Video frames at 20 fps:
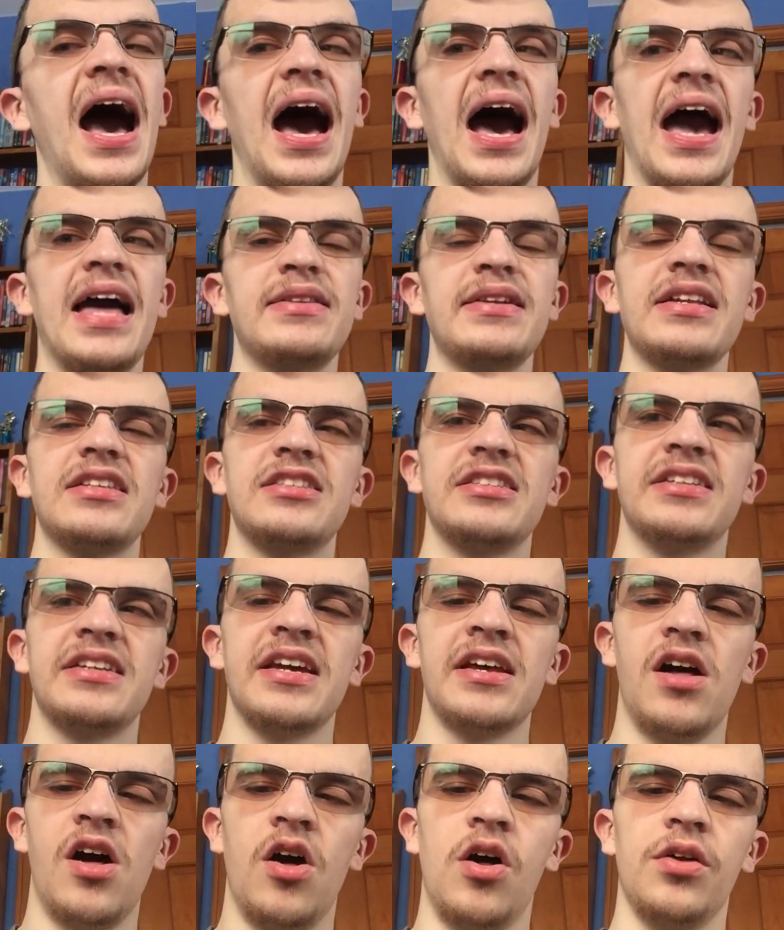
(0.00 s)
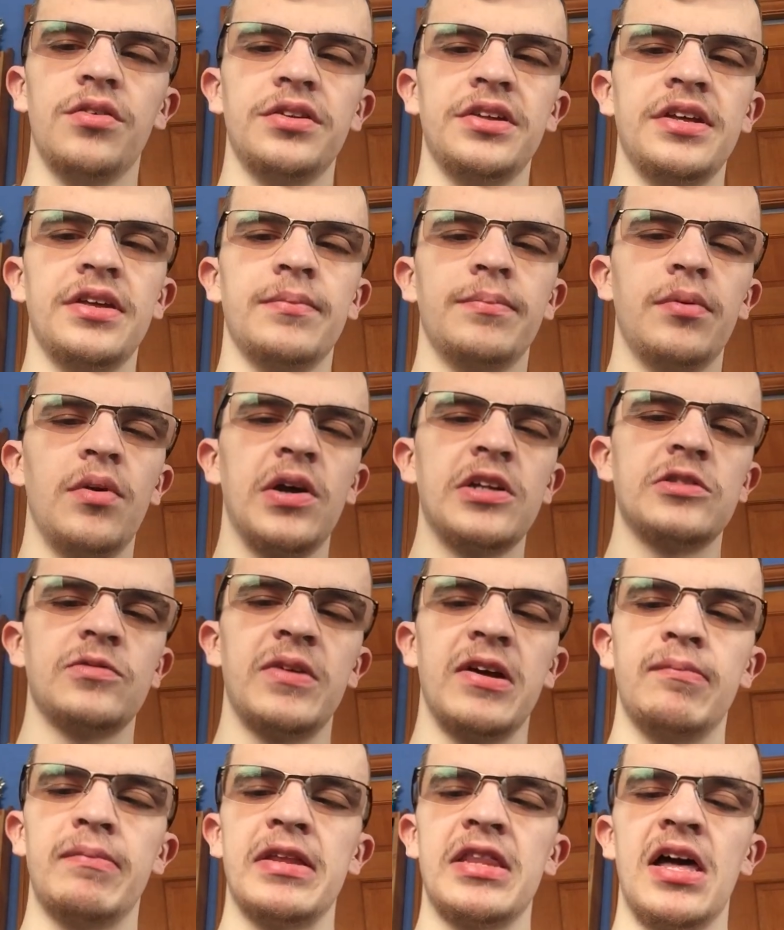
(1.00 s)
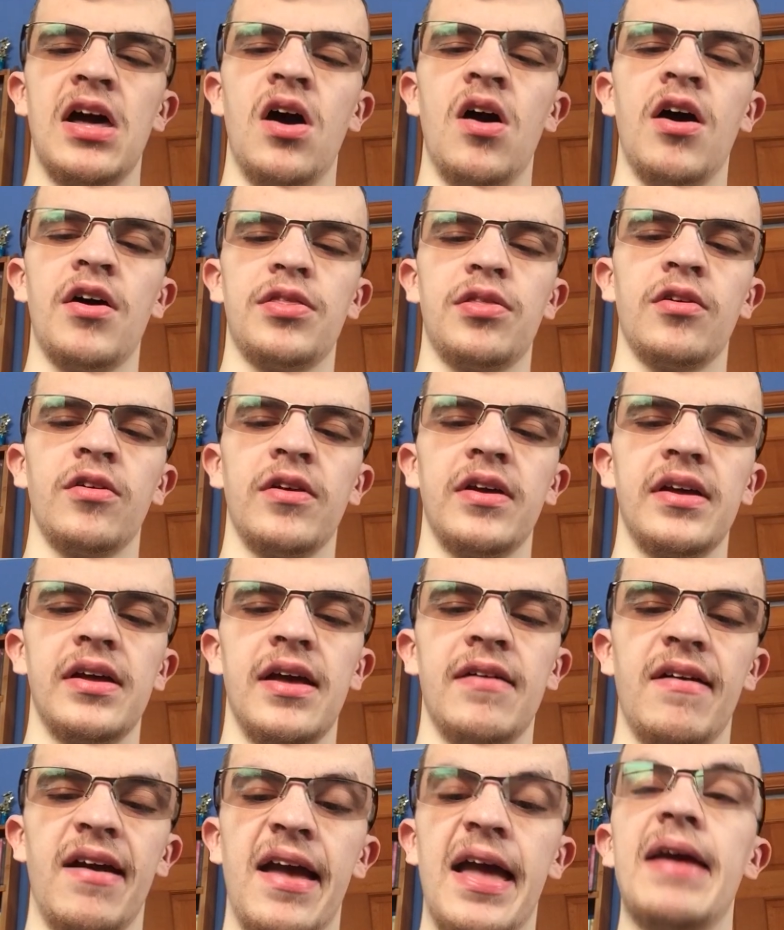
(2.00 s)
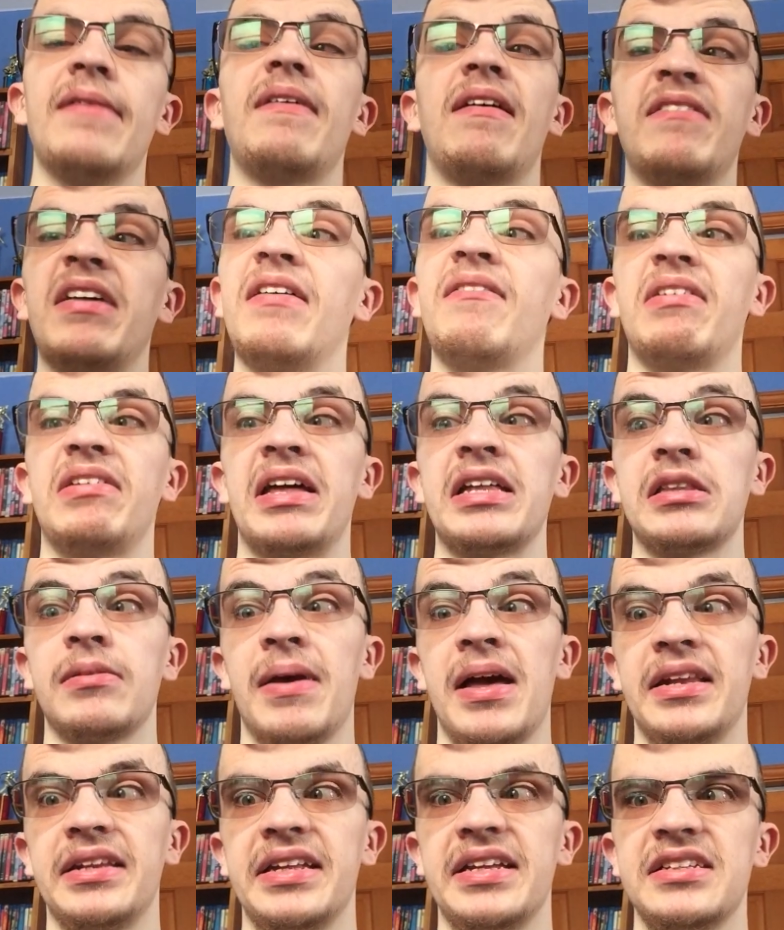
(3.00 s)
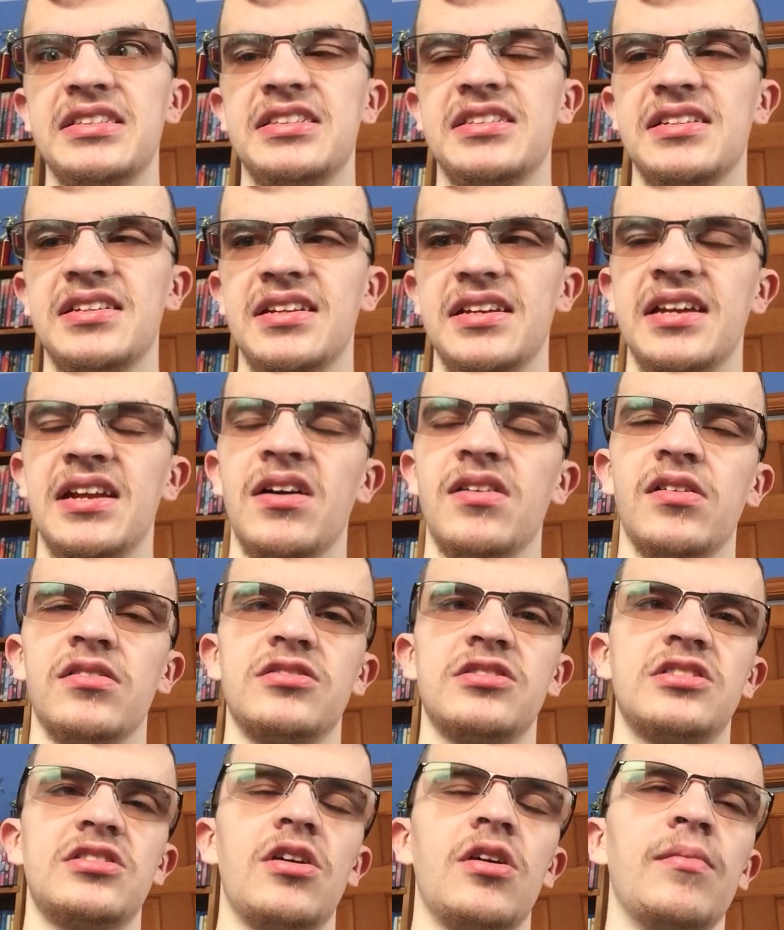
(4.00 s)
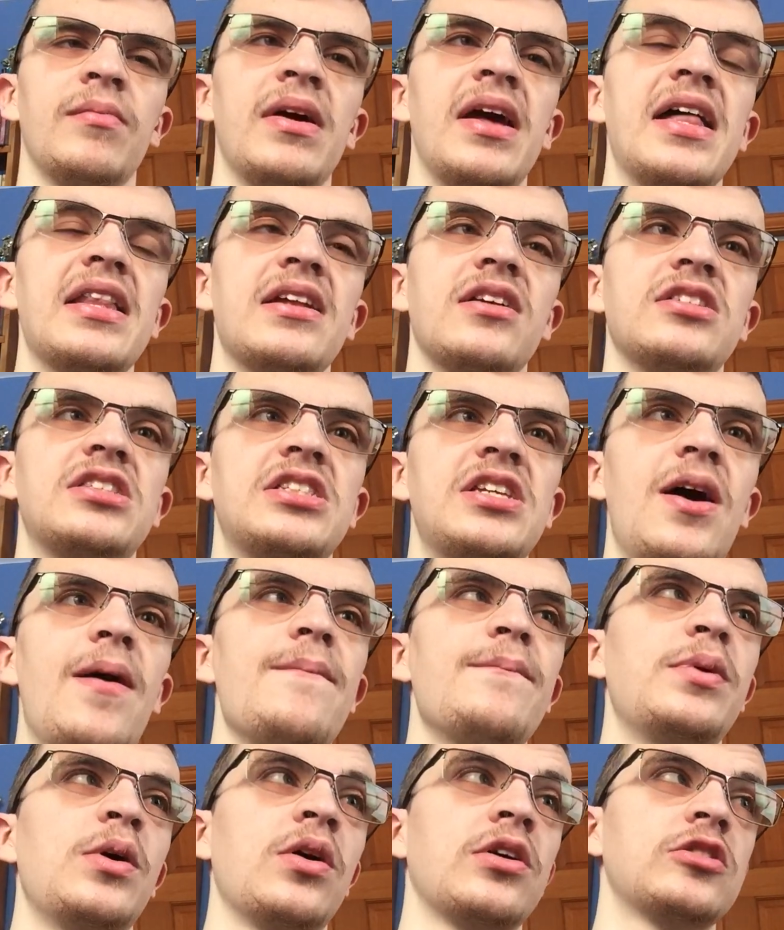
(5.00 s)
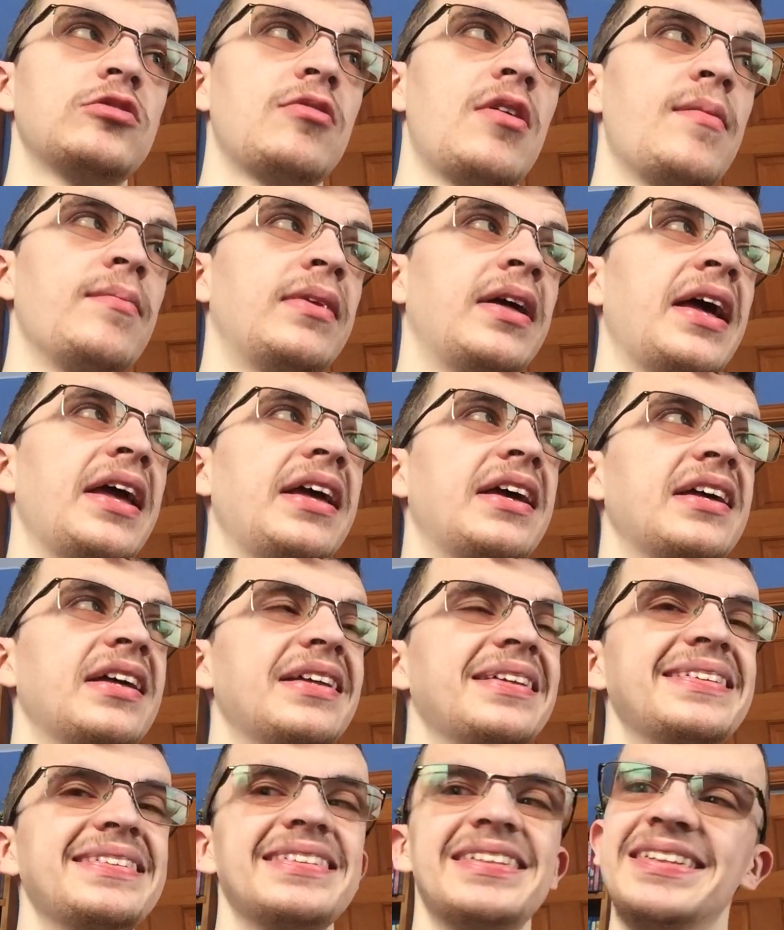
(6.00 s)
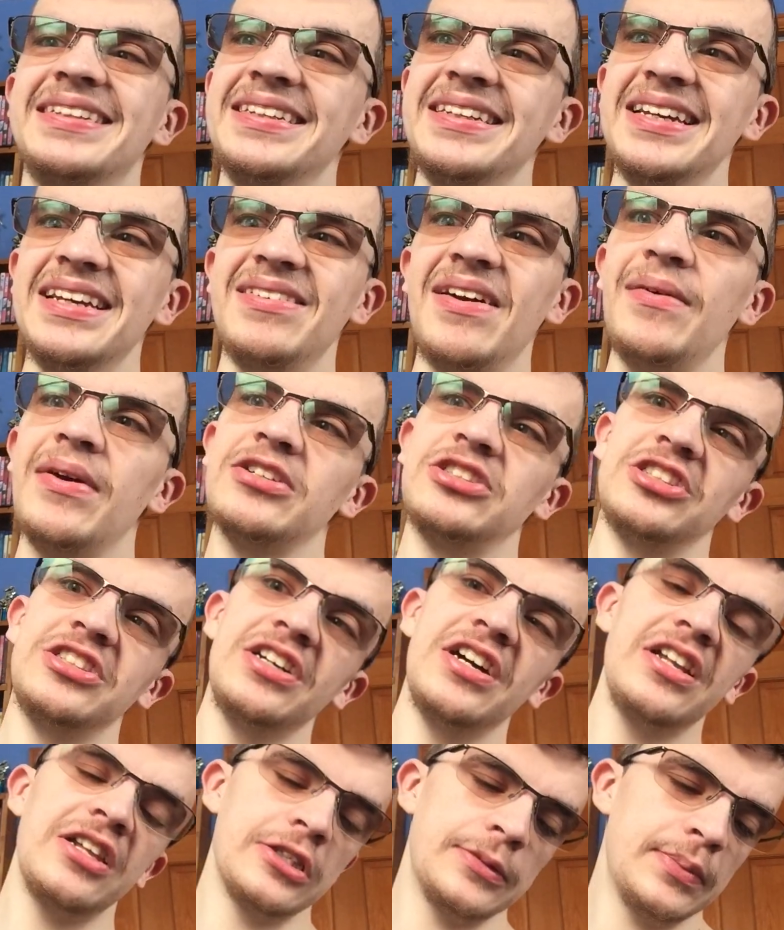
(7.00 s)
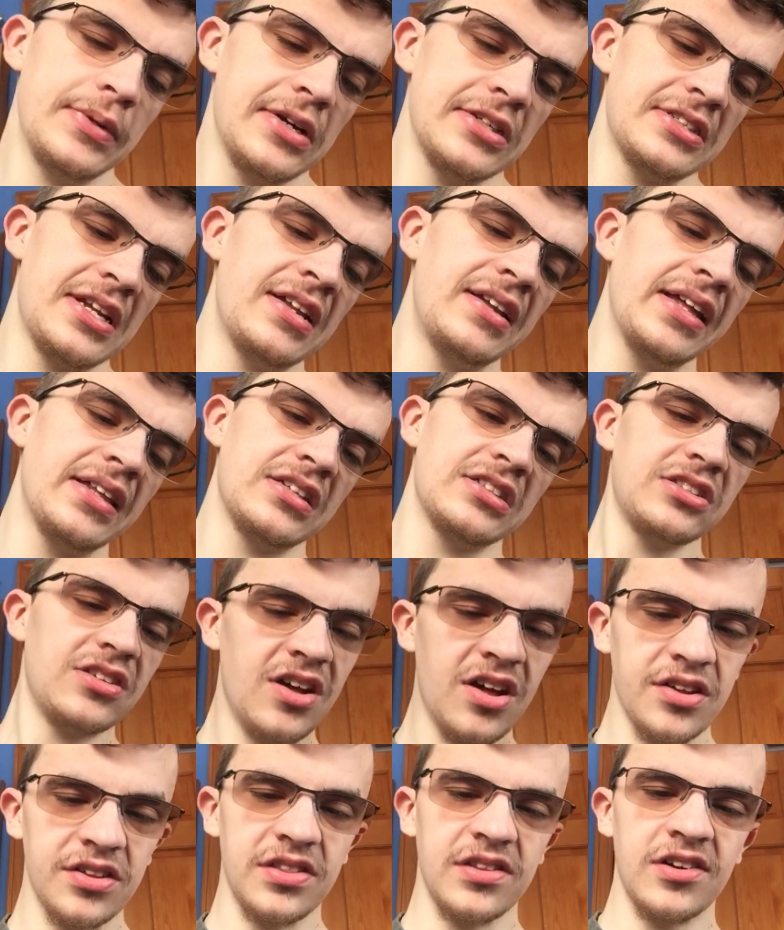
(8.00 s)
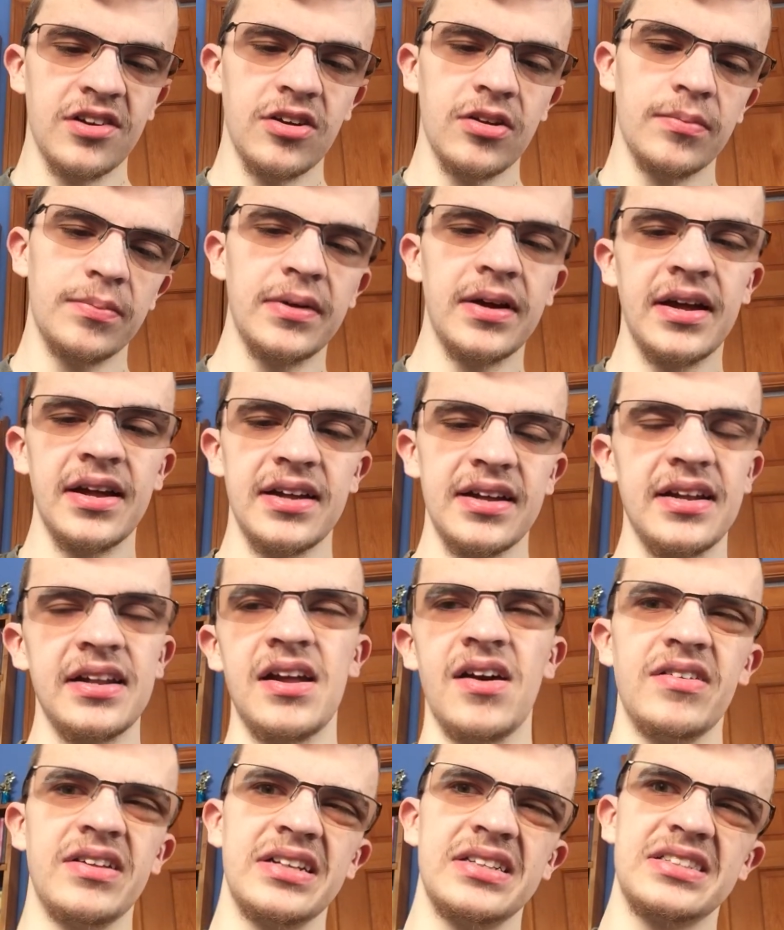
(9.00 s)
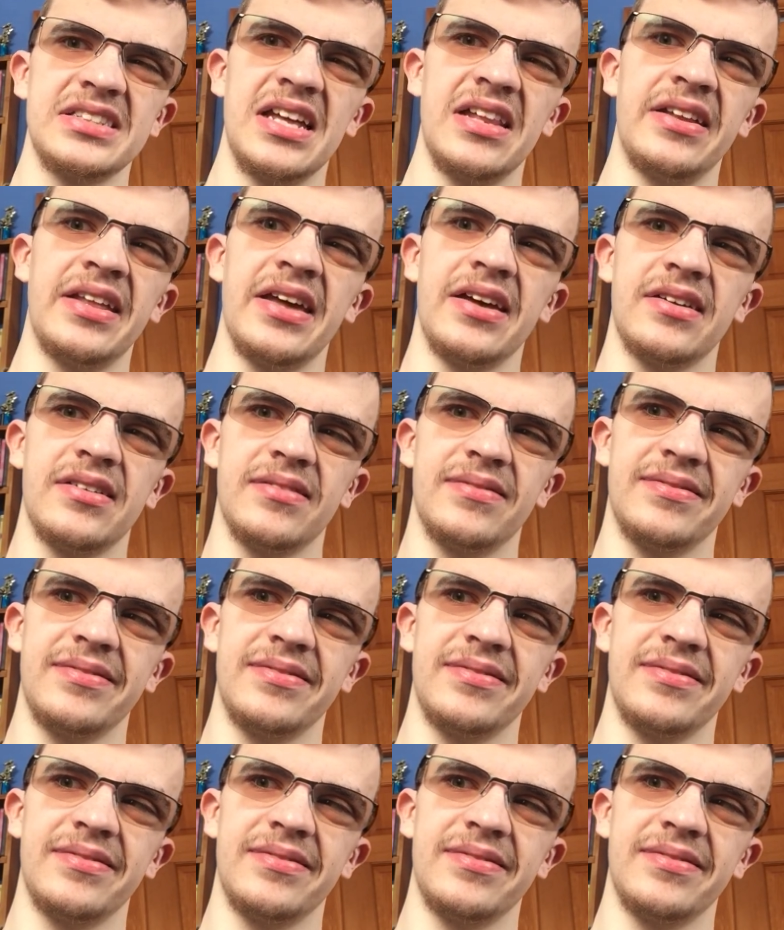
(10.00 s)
I like to get all the books written by that author, if I like them at least. You know, there's some books where I'm like, yeah, maybe I should have gotten this book because I don't like this author, but, you know, it's kind of like